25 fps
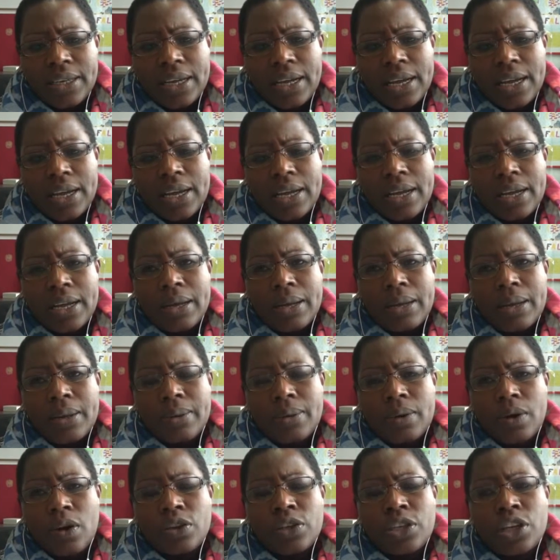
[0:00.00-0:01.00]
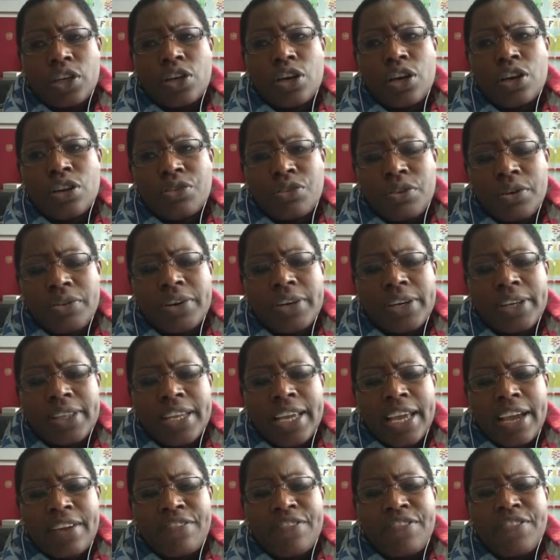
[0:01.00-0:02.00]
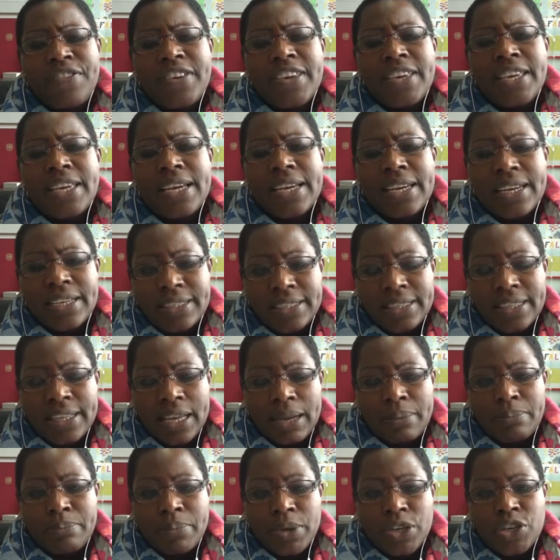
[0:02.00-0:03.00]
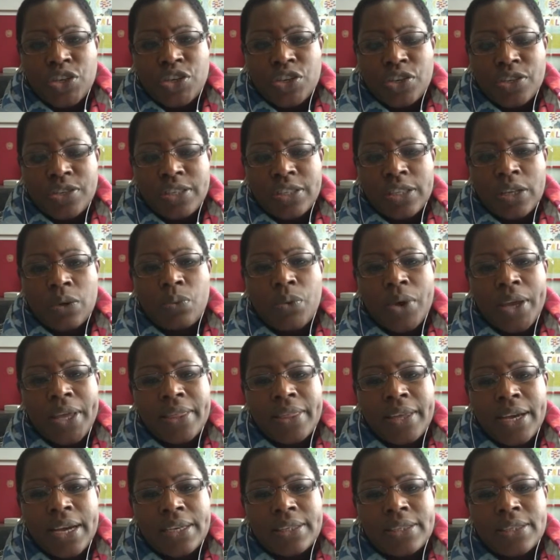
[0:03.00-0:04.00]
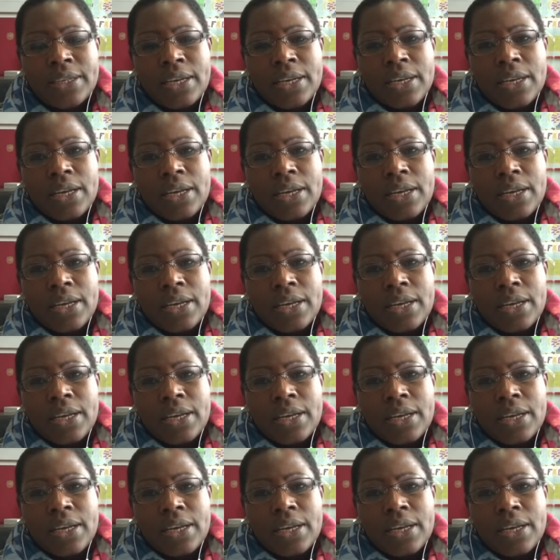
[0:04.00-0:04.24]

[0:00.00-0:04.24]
On the contrary, they are fearlessly ambitious in a way that